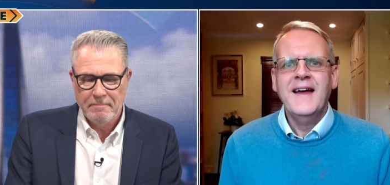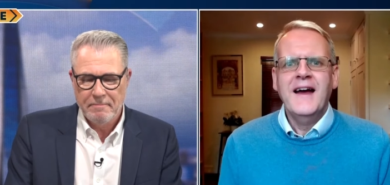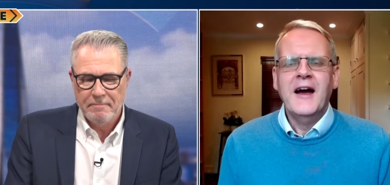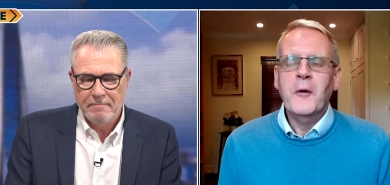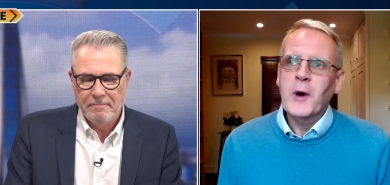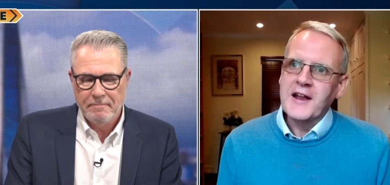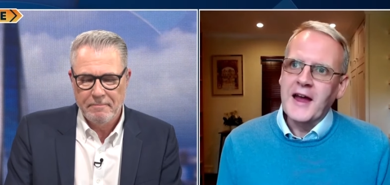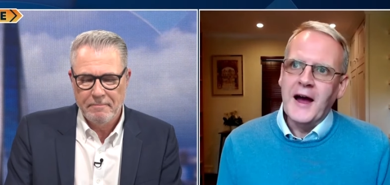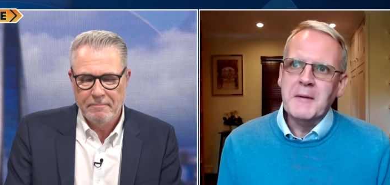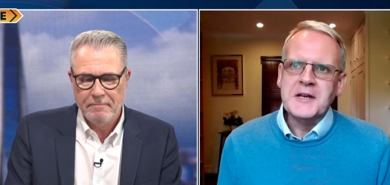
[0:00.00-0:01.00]
Speaker 1: Well,
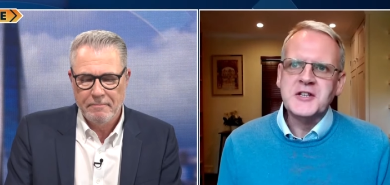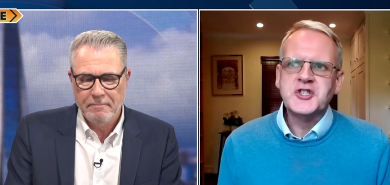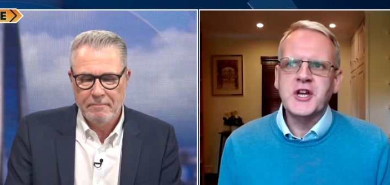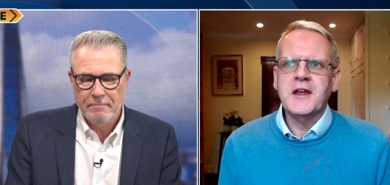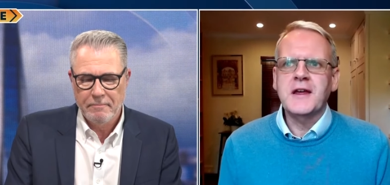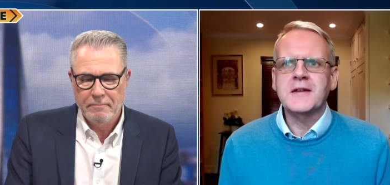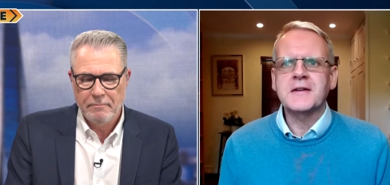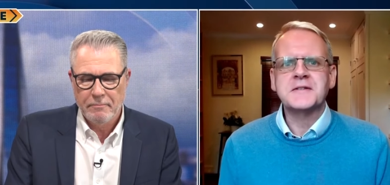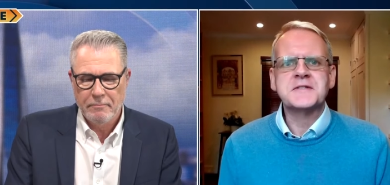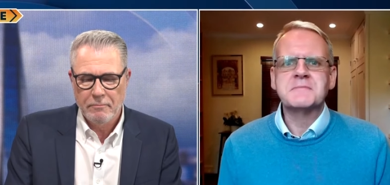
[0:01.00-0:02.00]
yeah, I mean,
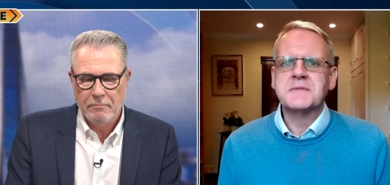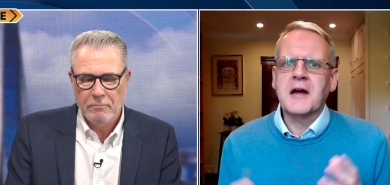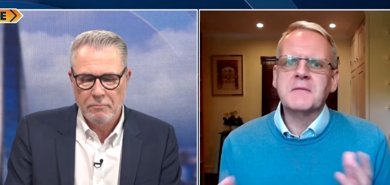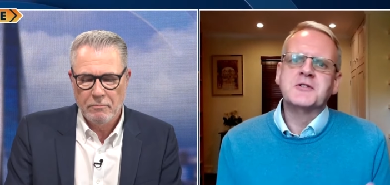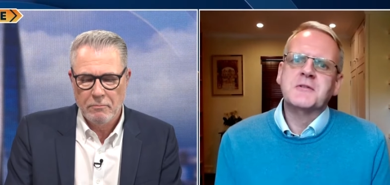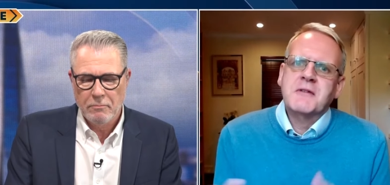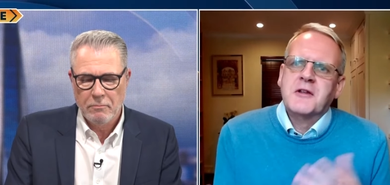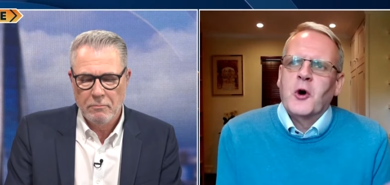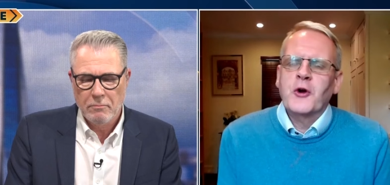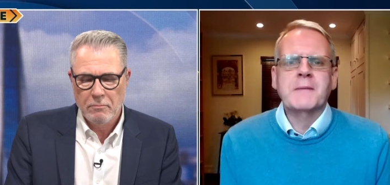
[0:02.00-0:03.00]
she
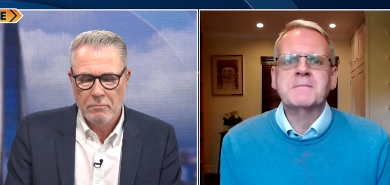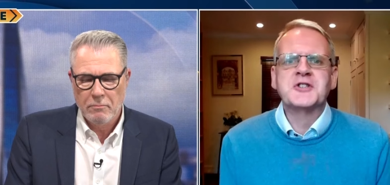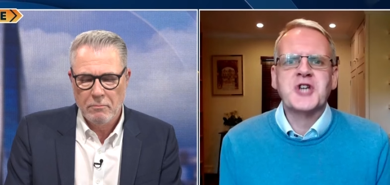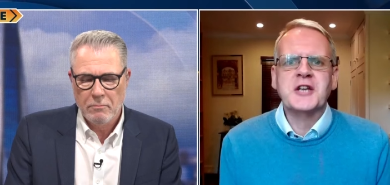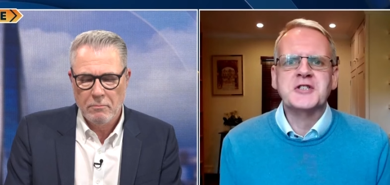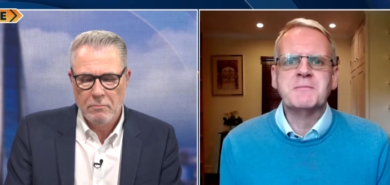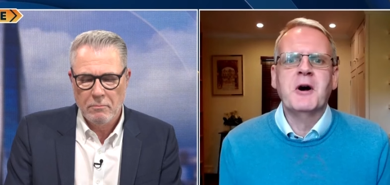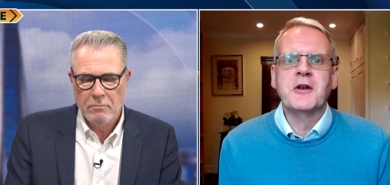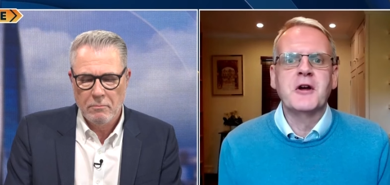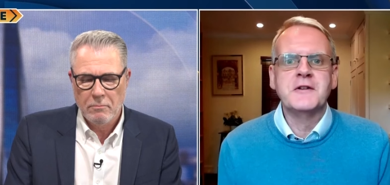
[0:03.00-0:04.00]
got him to change his
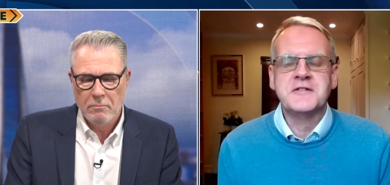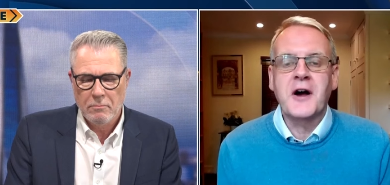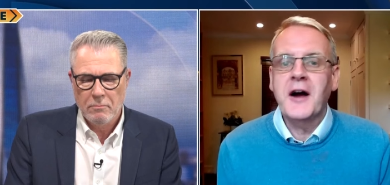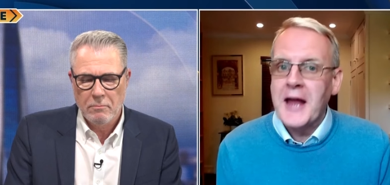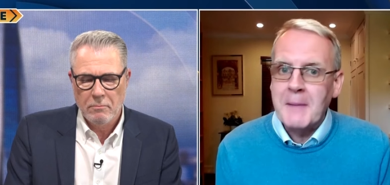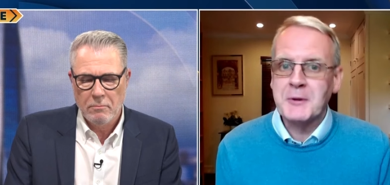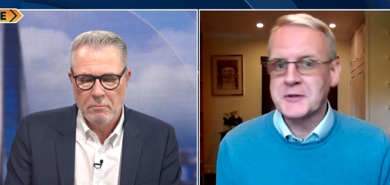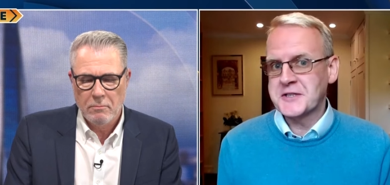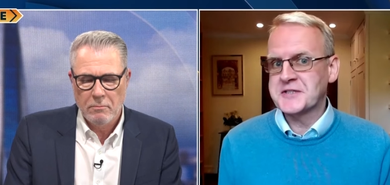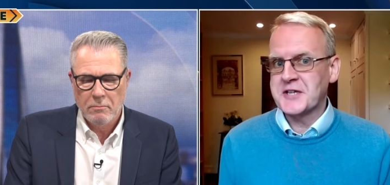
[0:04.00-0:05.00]
mind over Diane
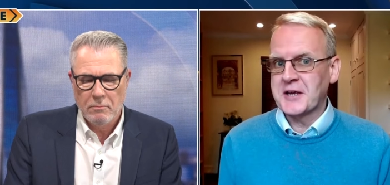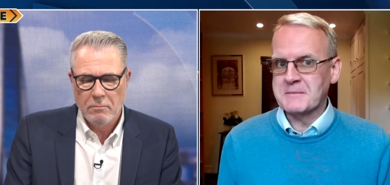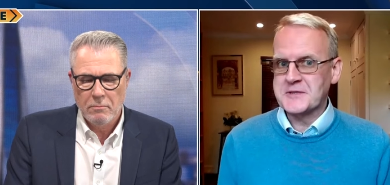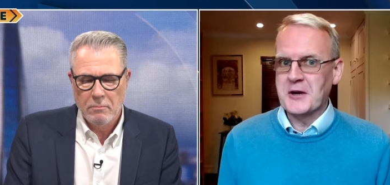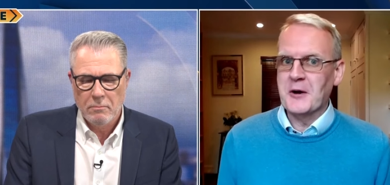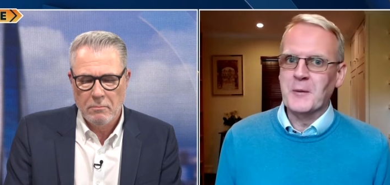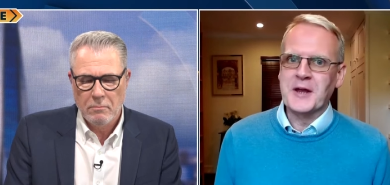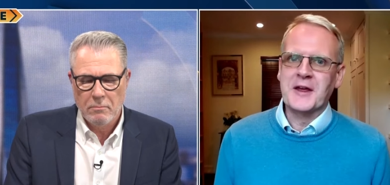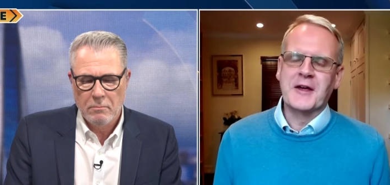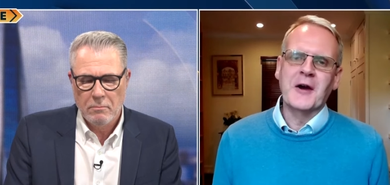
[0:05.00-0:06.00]
Abbott, it seems, a
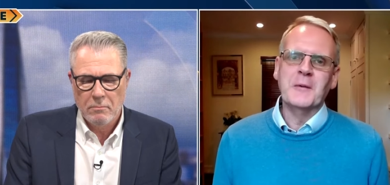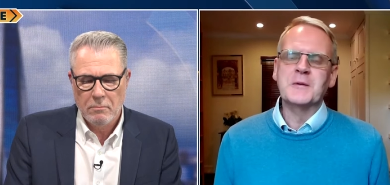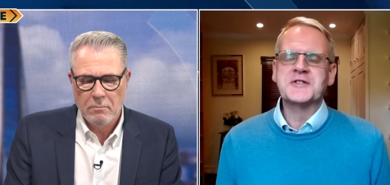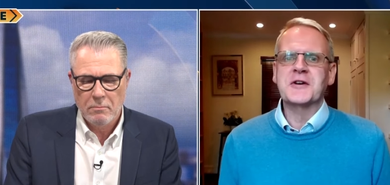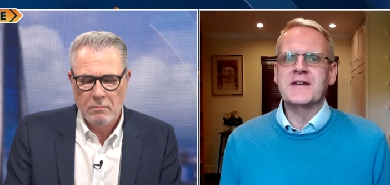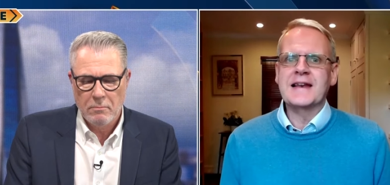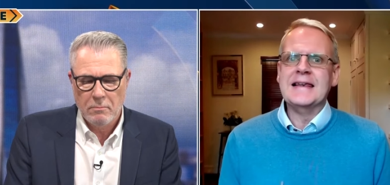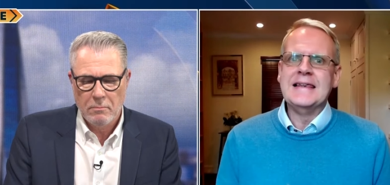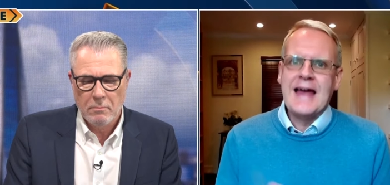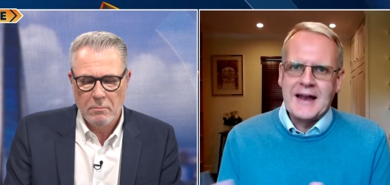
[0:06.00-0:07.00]
week ago, or certainly
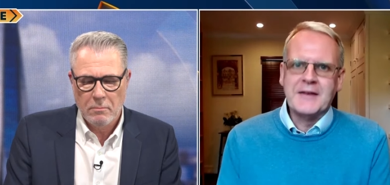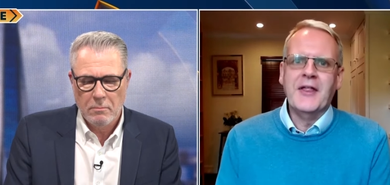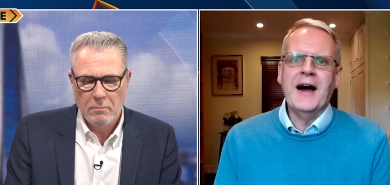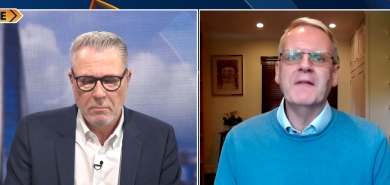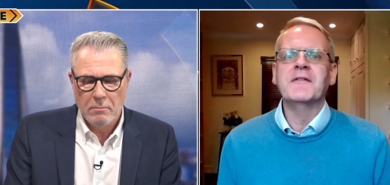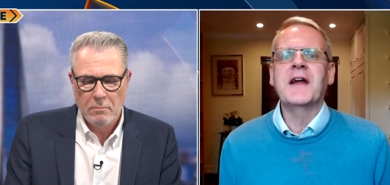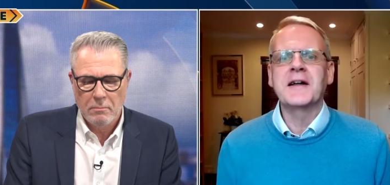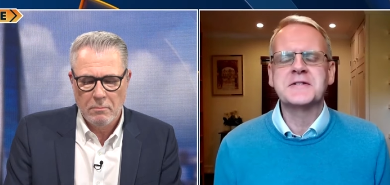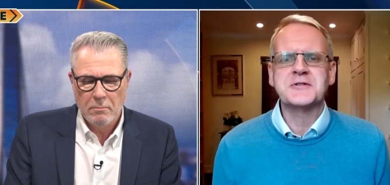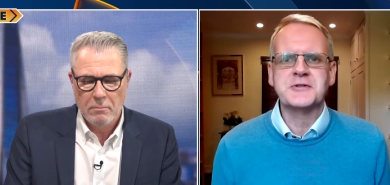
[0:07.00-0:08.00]
led that
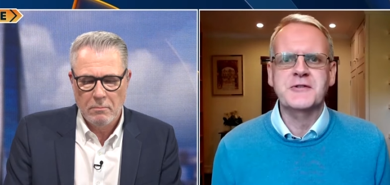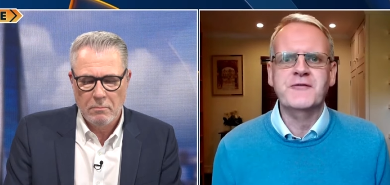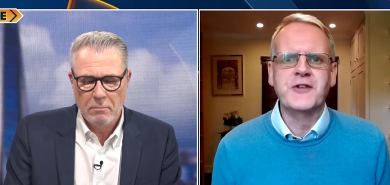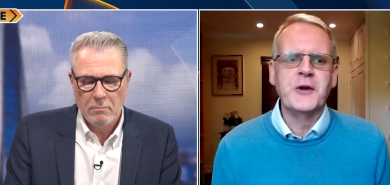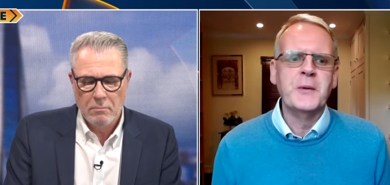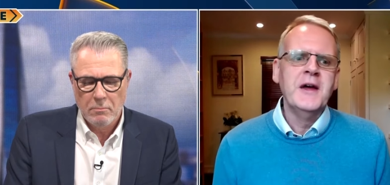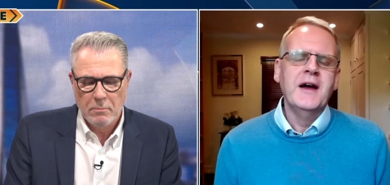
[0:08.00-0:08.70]
that sort of view.